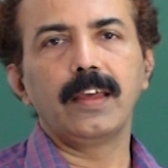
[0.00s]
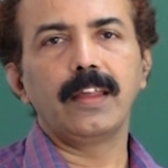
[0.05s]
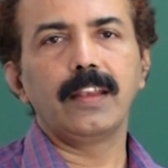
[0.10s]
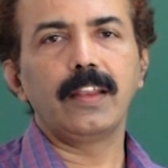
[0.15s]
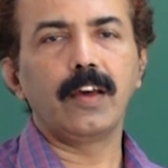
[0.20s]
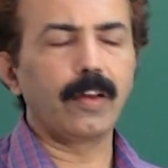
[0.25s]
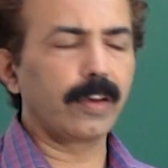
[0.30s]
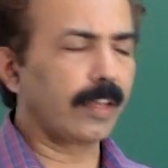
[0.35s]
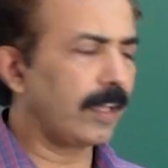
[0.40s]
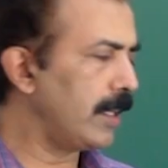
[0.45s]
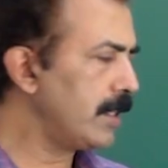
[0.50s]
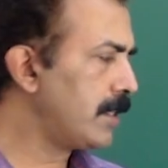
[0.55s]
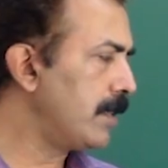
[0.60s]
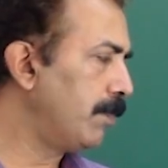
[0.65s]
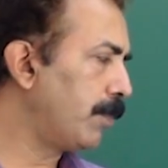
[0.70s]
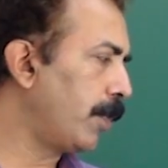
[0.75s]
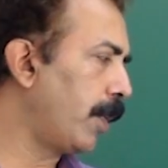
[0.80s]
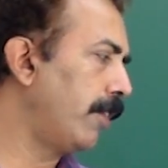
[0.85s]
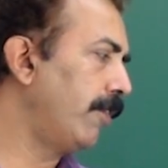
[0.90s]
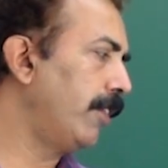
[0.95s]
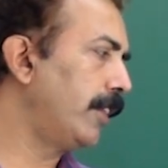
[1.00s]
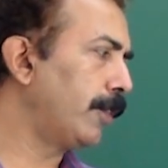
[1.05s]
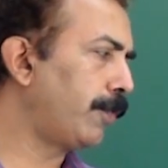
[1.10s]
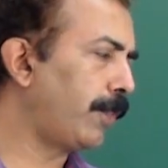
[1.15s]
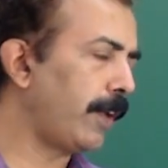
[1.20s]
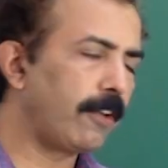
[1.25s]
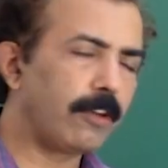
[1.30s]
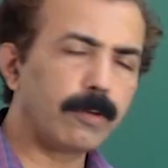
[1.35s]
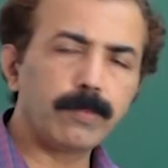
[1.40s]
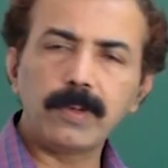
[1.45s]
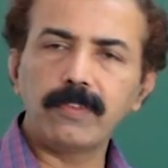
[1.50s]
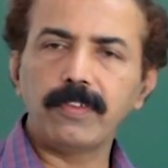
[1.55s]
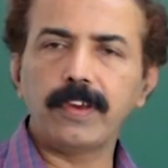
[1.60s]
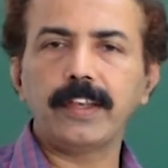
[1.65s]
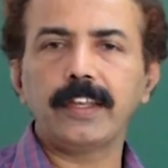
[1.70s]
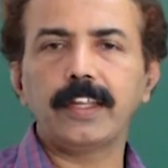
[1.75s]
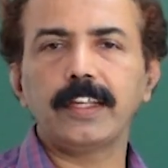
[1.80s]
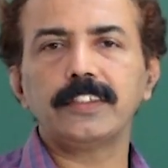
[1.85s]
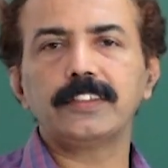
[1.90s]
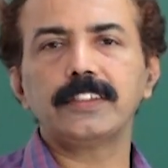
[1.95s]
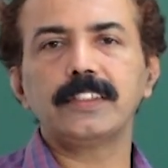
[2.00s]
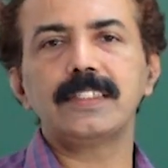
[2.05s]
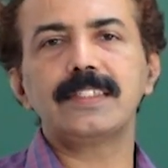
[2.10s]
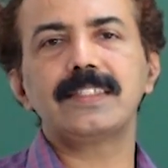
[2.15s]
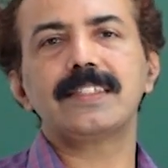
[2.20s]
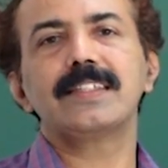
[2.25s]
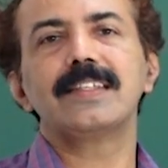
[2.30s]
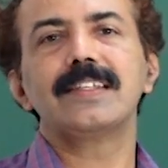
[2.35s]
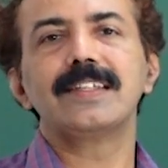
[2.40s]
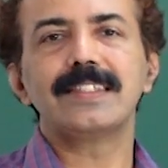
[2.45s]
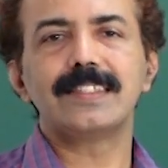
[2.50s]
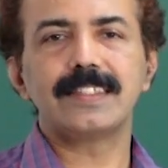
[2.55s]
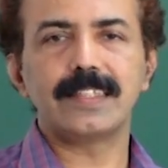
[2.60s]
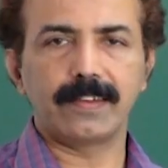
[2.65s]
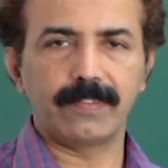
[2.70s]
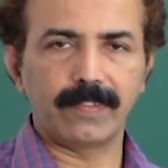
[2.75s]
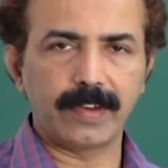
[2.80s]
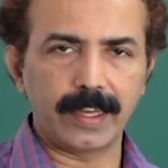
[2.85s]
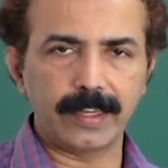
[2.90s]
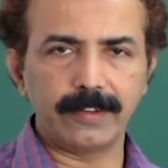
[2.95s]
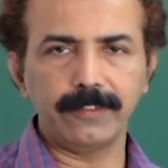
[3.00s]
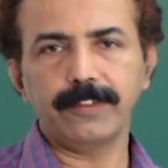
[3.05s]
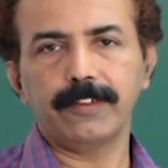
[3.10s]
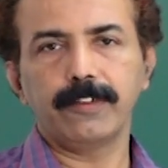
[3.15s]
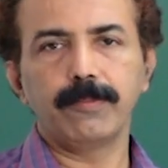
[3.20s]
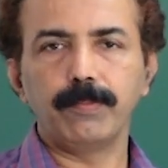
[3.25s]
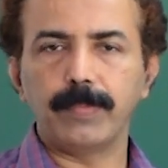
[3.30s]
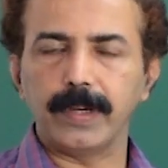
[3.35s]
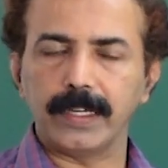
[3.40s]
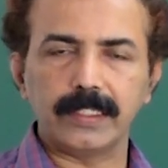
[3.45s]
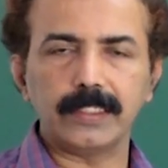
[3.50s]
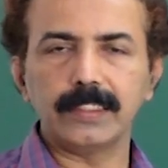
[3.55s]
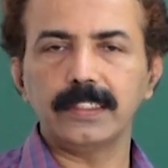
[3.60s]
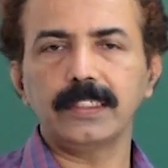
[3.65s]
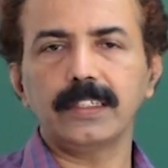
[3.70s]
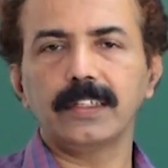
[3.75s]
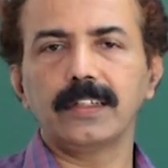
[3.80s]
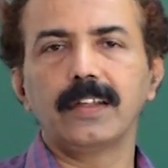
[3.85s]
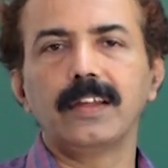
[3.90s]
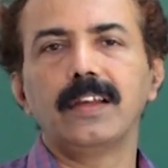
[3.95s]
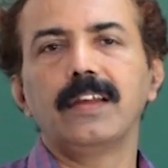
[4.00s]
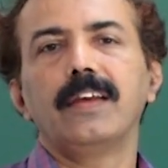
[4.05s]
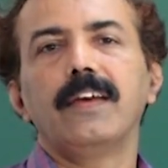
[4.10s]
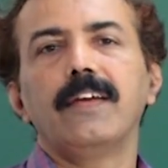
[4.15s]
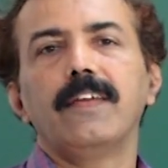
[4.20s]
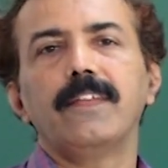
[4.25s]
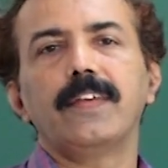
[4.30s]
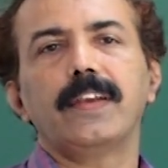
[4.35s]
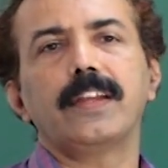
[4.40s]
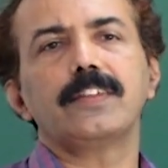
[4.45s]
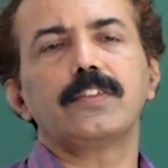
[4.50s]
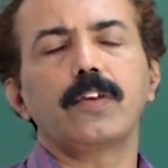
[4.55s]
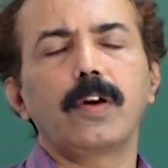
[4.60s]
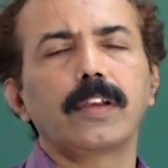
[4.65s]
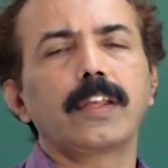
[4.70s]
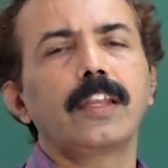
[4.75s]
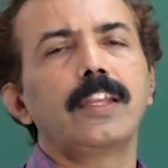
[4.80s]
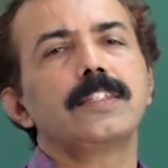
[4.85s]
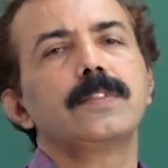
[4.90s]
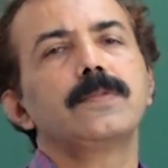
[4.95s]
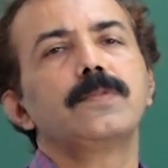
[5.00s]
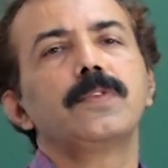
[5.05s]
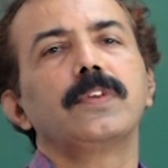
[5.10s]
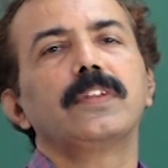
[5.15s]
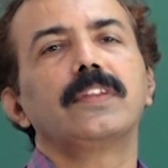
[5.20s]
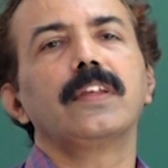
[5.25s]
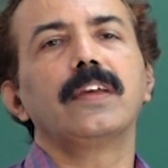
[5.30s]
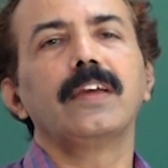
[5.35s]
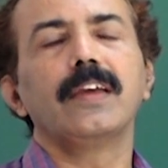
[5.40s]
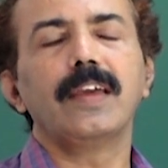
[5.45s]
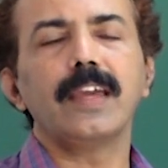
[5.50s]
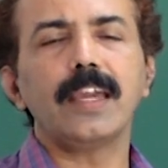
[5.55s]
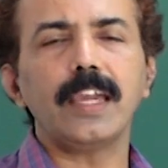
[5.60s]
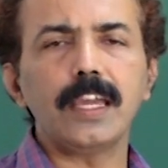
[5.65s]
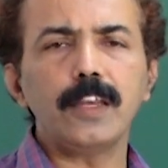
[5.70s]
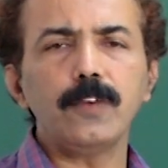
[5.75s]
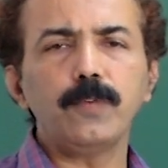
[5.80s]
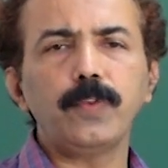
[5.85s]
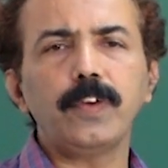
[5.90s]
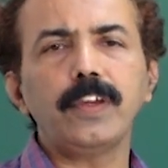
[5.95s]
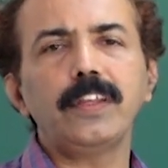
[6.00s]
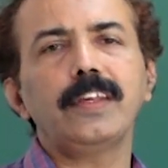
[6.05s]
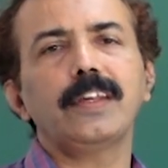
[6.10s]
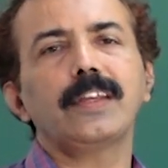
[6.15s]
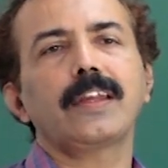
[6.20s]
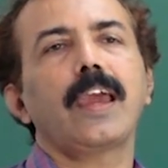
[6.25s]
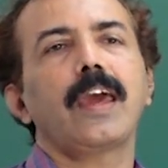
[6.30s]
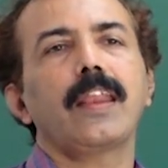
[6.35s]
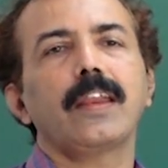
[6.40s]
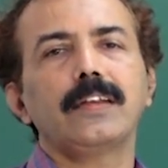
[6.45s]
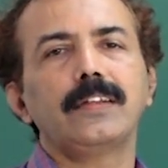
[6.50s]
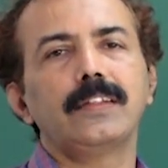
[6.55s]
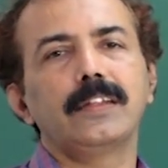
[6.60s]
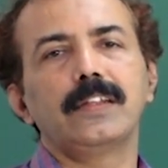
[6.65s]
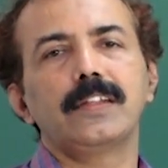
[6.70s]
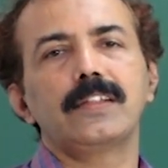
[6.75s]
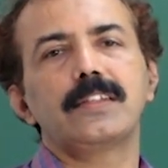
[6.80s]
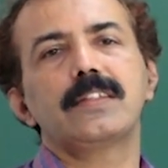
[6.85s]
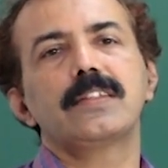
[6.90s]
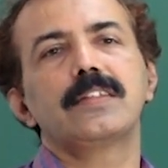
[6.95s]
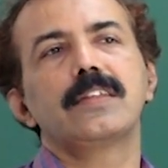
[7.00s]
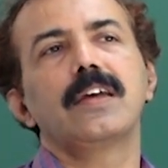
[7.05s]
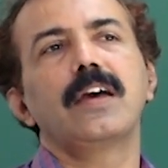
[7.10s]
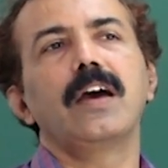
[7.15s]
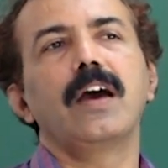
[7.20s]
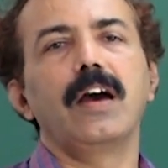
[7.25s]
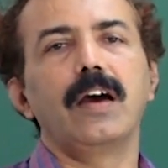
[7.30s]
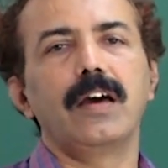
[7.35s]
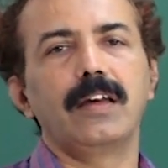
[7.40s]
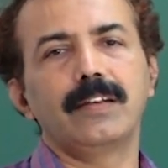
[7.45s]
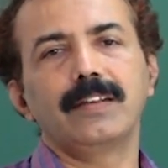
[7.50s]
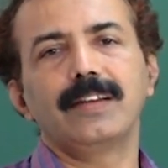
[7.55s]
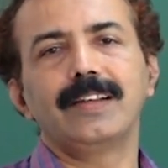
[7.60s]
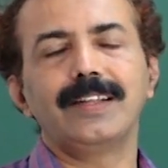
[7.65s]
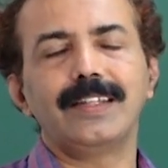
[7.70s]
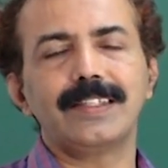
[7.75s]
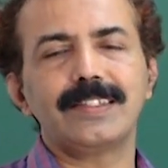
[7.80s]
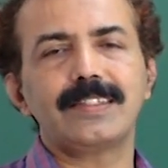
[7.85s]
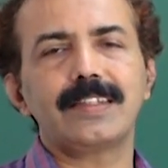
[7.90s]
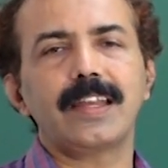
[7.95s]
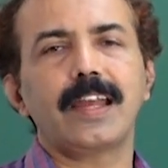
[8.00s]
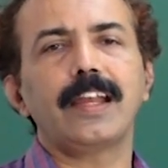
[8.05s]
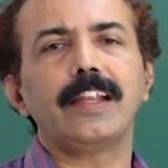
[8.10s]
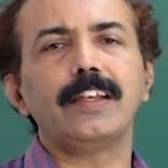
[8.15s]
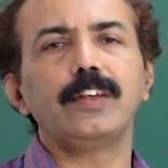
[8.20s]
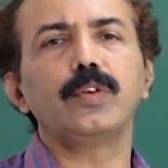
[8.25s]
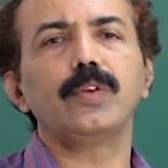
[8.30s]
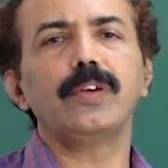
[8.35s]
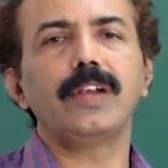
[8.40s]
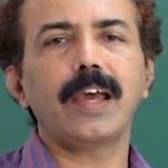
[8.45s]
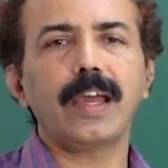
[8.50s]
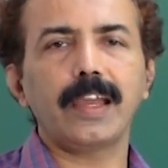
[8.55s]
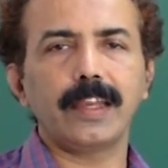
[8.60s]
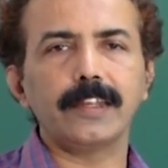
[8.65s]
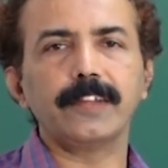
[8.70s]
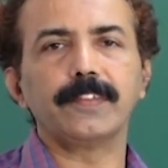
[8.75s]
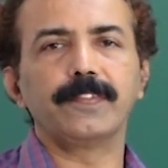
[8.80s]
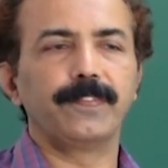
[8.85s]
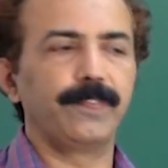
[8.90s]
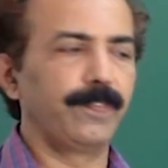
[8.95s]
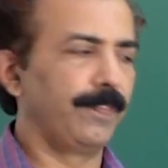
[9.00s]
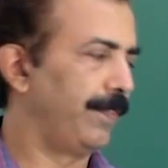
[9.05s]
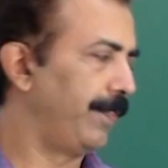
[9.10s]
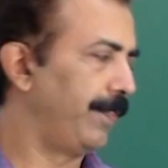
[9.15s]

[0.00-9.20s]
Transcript: The organism born with the favorable variations survive better, whereas organisms with inferior characters are destined to die.